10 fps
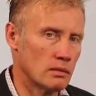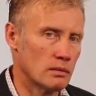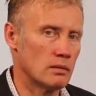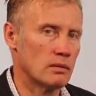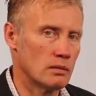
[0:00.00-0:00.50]

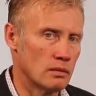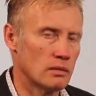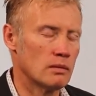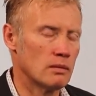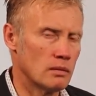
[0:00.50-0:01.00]

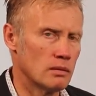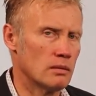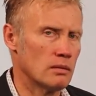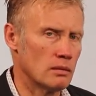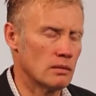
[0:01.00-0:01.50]

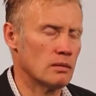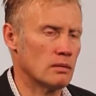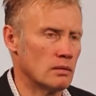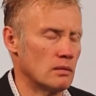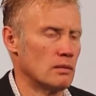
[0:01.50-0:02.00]

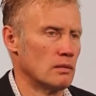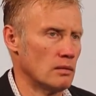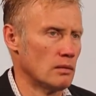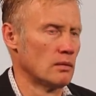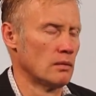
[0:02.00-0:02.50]

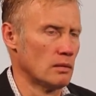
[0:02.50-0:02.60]
The person shown says nothing.